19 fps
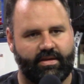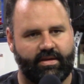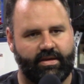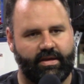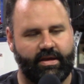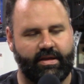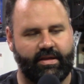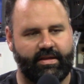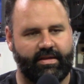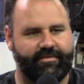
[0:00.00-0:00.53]

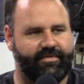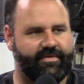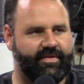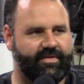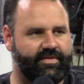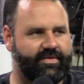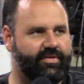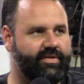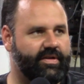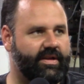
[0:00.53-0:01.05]
Because
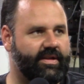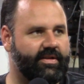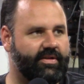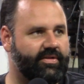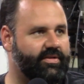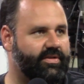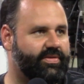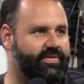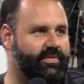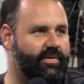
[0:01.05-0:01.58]
you're
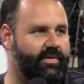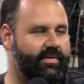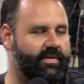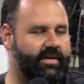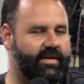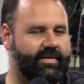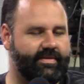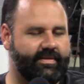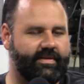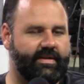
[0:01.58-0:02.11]
gonna throw
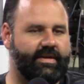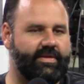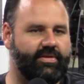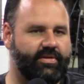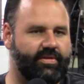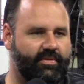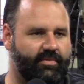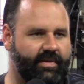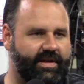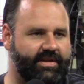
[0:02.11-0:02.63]
either
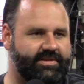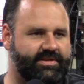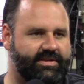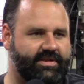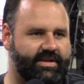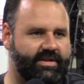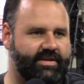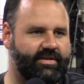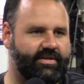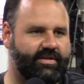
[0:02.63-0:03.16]
you're rich
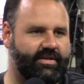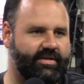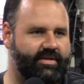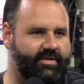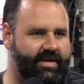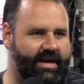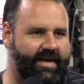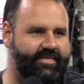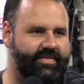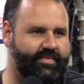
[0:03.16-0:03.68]
and you
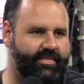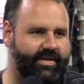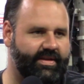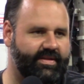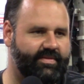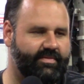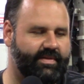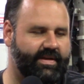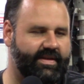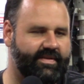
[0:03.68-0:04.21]
have the money to waste,